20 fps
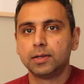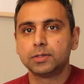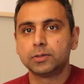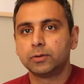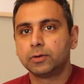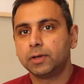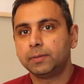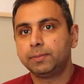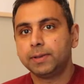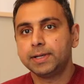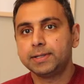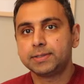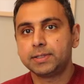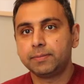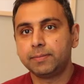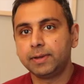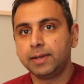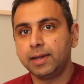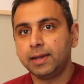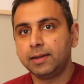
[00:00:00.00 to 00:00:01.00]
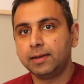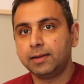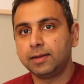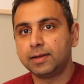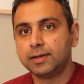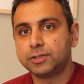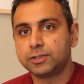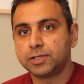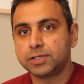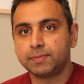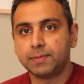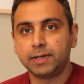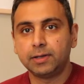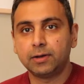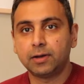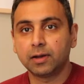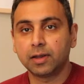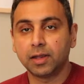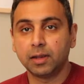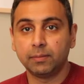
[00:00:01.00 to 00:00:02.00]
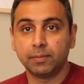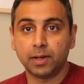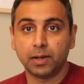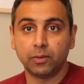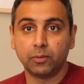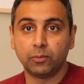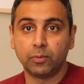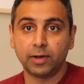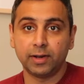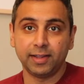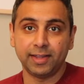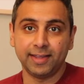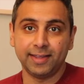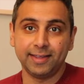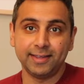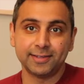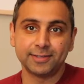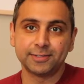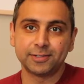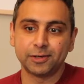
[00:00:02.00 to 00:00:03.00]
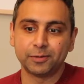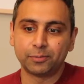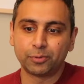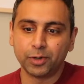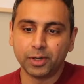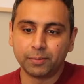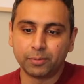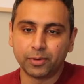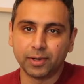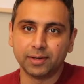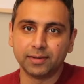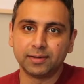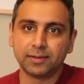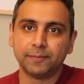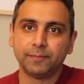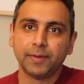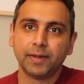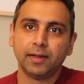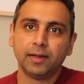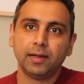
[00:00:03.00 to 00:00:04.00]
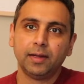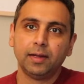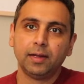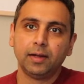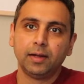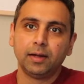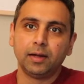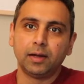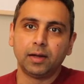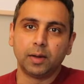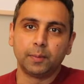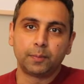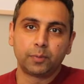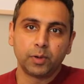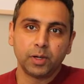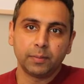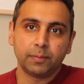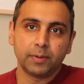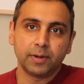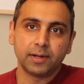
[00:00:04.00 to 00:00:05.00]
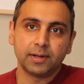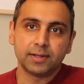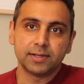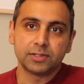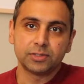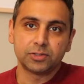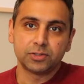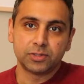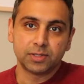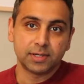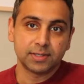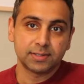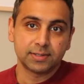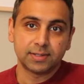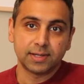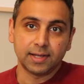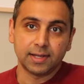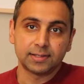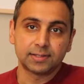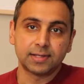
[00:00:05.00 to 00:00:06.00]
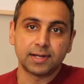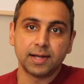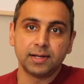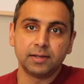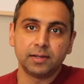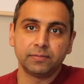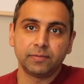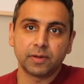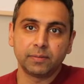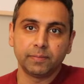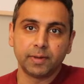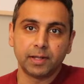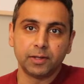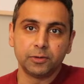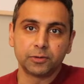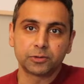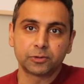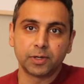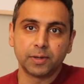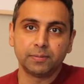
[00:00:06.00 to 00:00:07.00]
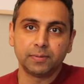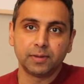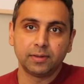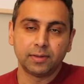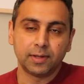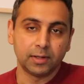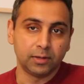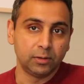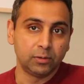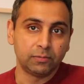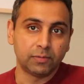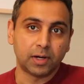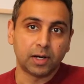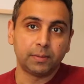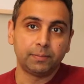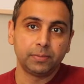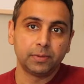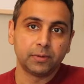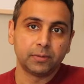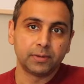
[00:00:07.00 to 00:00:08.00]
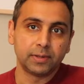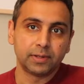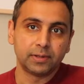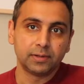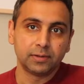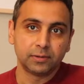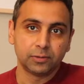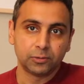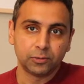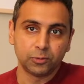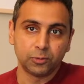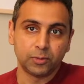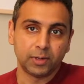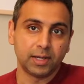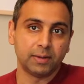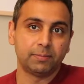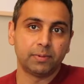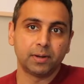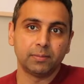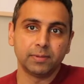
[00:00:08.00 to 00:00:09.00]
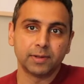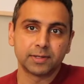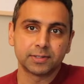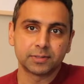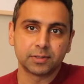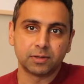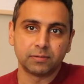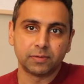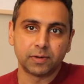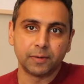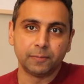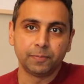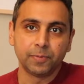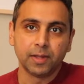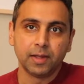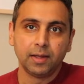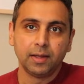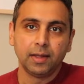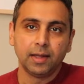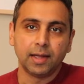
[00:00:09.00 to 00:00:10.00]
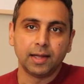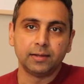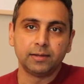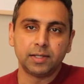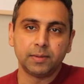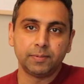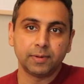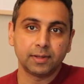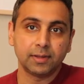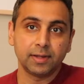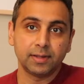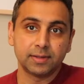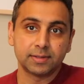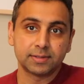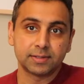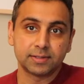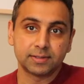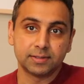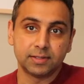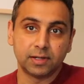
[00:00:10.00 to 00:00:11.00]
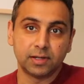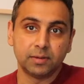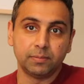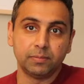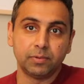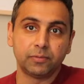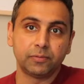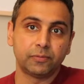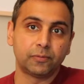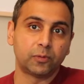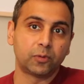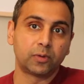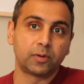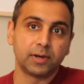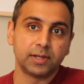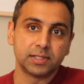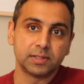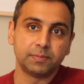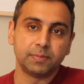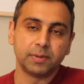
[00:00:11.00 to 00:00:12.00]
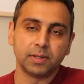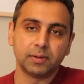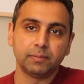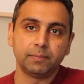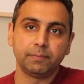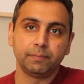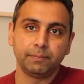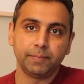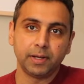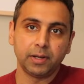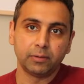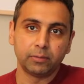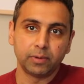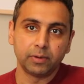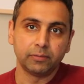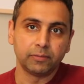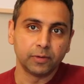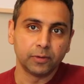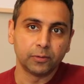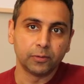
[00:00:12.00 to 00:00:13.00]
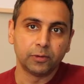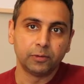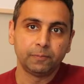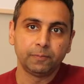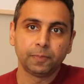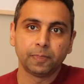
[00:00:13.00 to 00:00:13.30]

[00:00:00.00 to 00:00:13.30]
So a good place to begin is just by talking about what is a preprint. A preprint is just a scientific manuscript that you've uploaded to a public server, and typically this is done before it's been peer-reviewed.